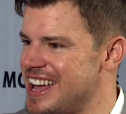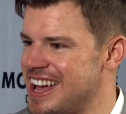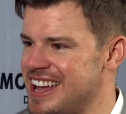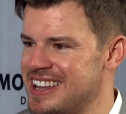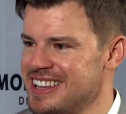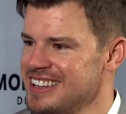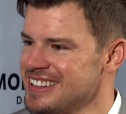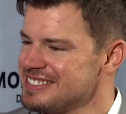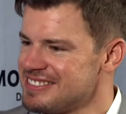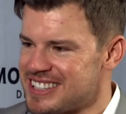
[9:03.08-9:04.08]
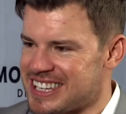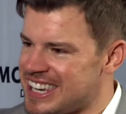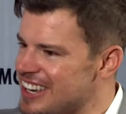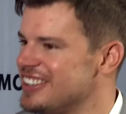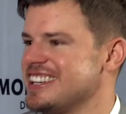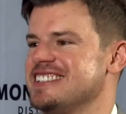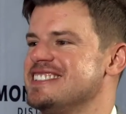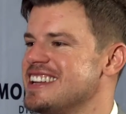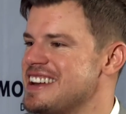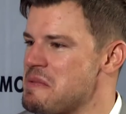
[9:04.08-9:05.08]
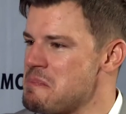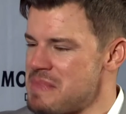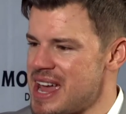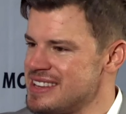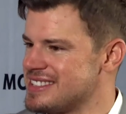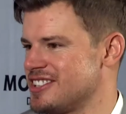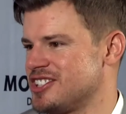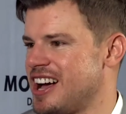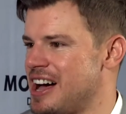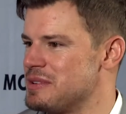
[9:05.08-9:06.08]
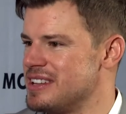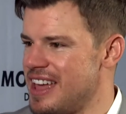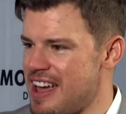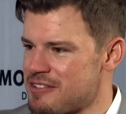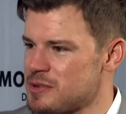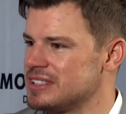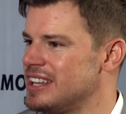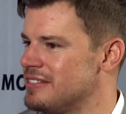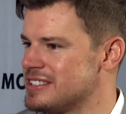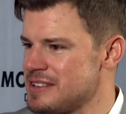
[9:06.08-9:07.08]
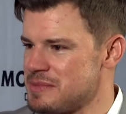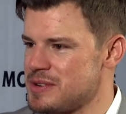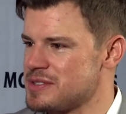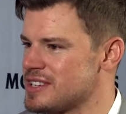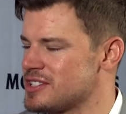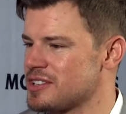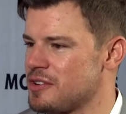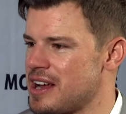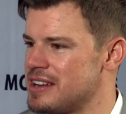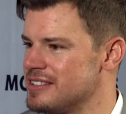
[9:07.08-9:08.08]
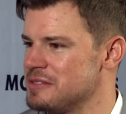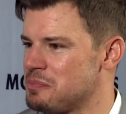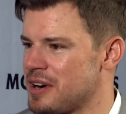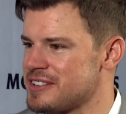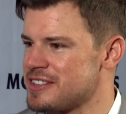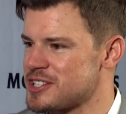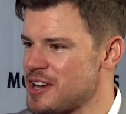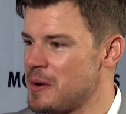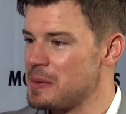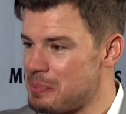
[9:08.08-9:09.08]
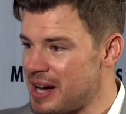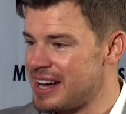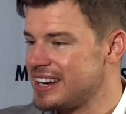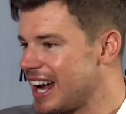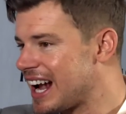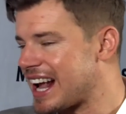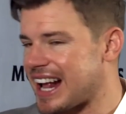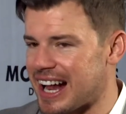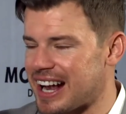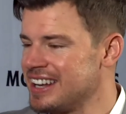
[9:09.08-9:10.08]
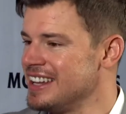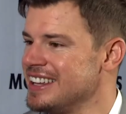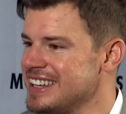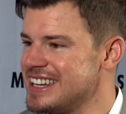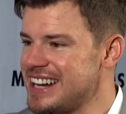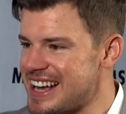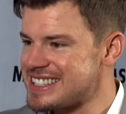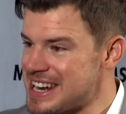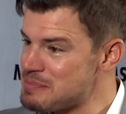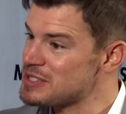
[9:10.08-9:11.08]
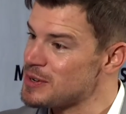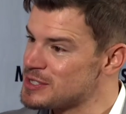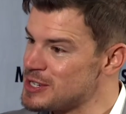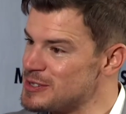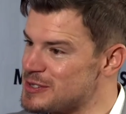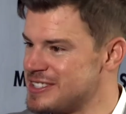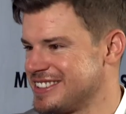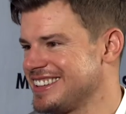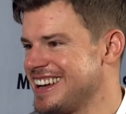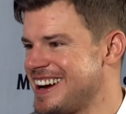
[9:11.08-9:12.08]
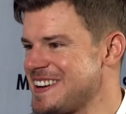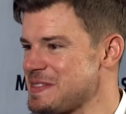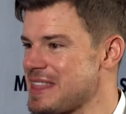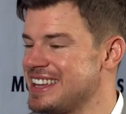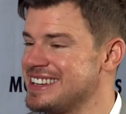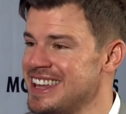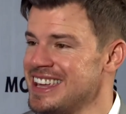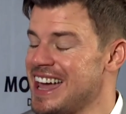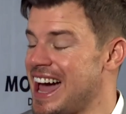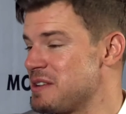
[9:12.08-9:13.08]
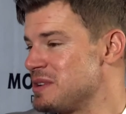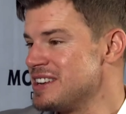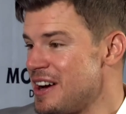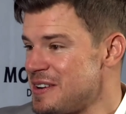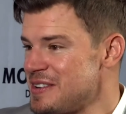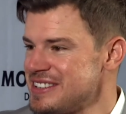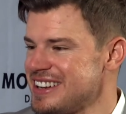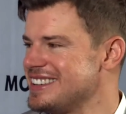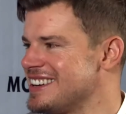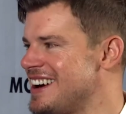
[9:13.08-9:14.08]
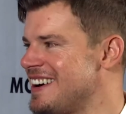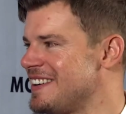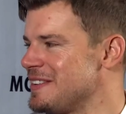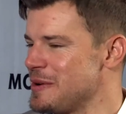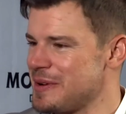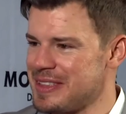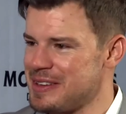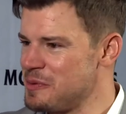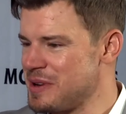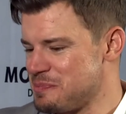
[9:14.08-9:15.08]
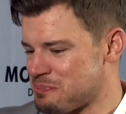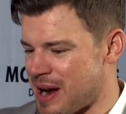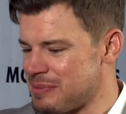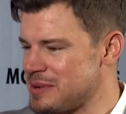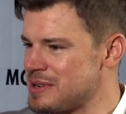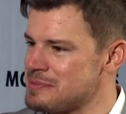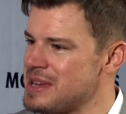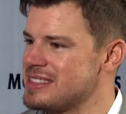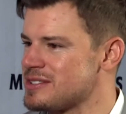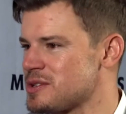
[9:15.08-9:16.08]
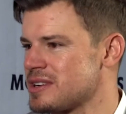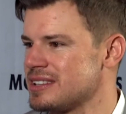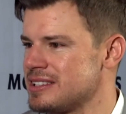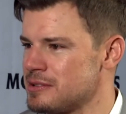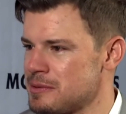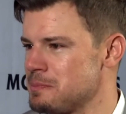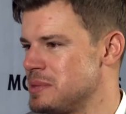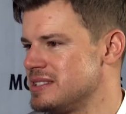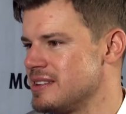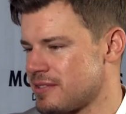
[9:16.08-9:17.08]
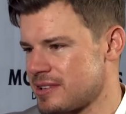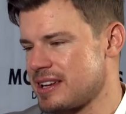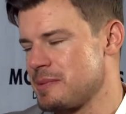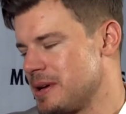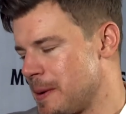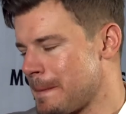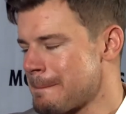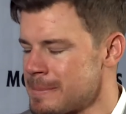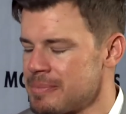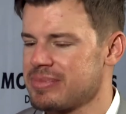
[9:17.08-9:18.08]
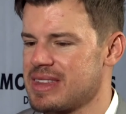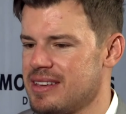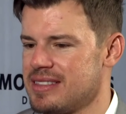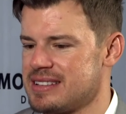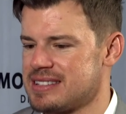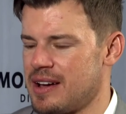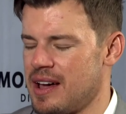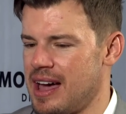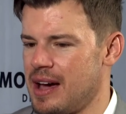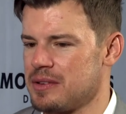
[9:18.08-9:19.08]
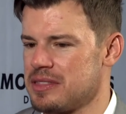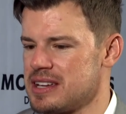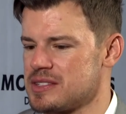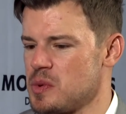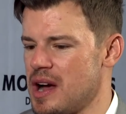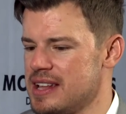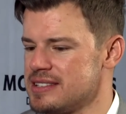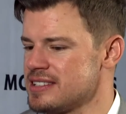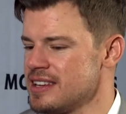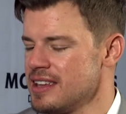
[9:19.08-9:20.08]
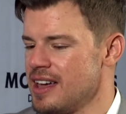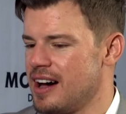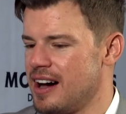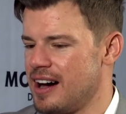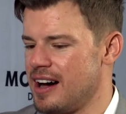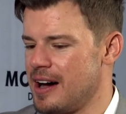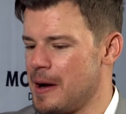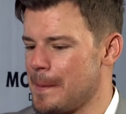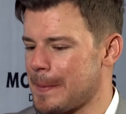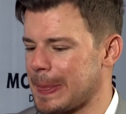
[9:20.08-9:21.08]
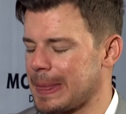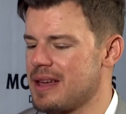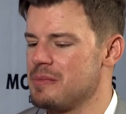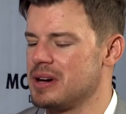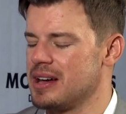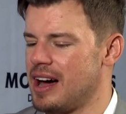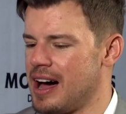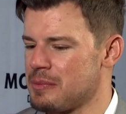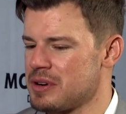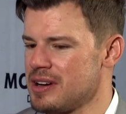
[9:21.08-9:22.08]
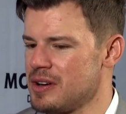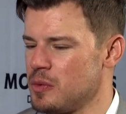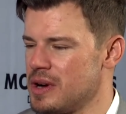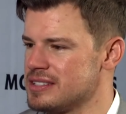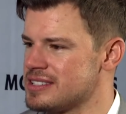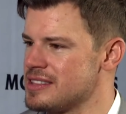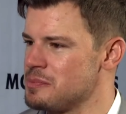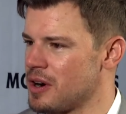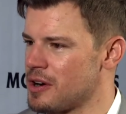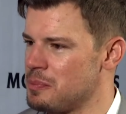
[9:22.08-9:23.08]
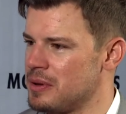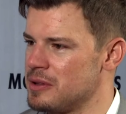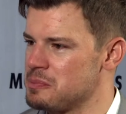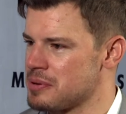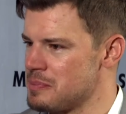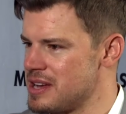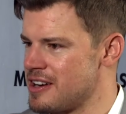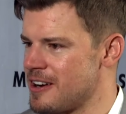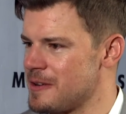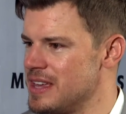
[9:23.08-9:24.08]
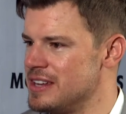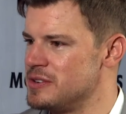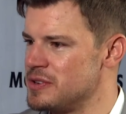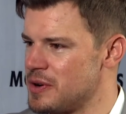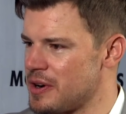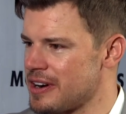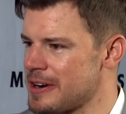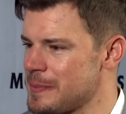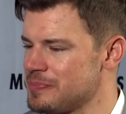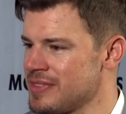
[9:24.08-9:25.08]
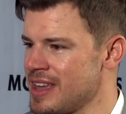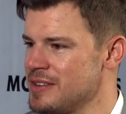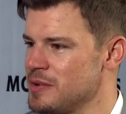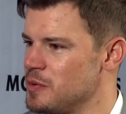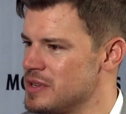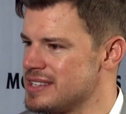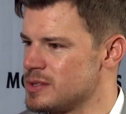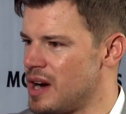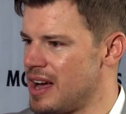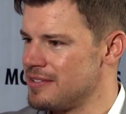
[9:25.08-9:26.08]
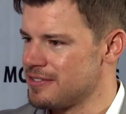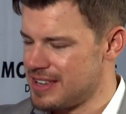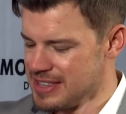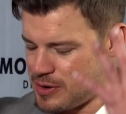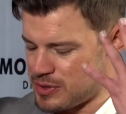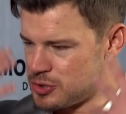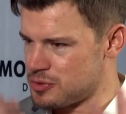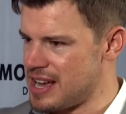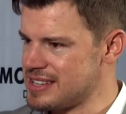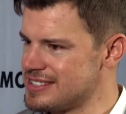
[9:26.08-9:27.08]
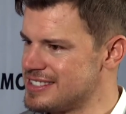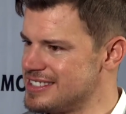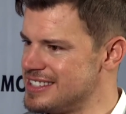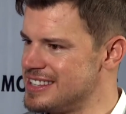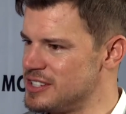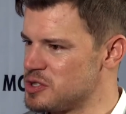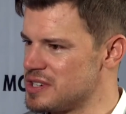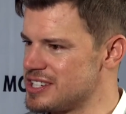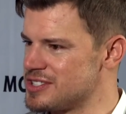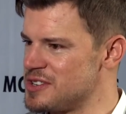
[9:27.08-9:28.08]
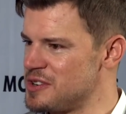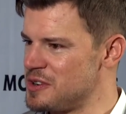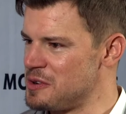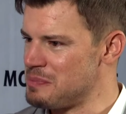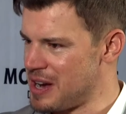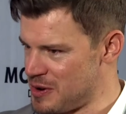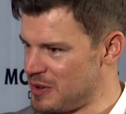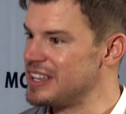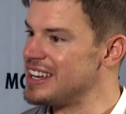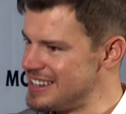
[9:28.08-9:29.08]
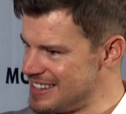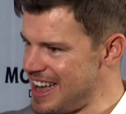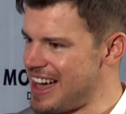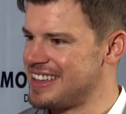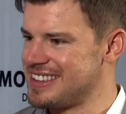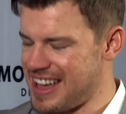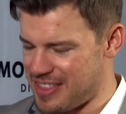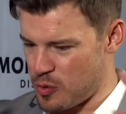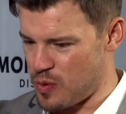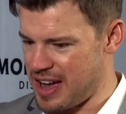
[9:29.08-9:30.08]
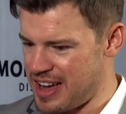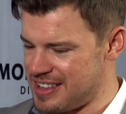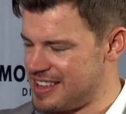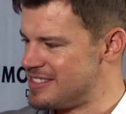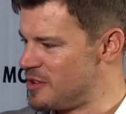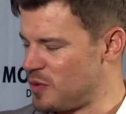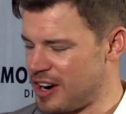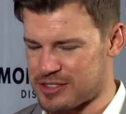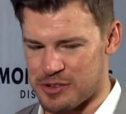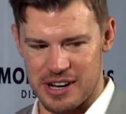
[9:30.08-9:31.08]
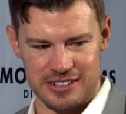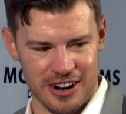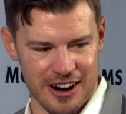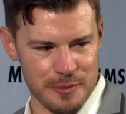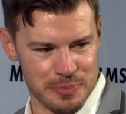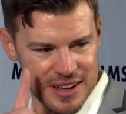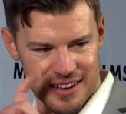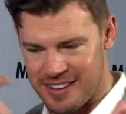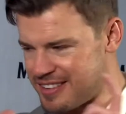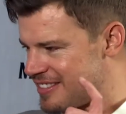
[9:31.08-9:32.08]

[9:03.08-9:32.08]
and killed it, did an amazing job, and uh-huh. everyone loved him. He was such a great part of the show. But he dies in episode two, yes. you know? And had we known, you know, we probably would have made the story a little bit differently, but mm. that's how, how things went. Uh, but Amra went to the Marco Polo premiere in New York with his wife, and they were dressed in the traditional Mongolian. Yeah, yeah, yeah, the white, and walked the red carpet, and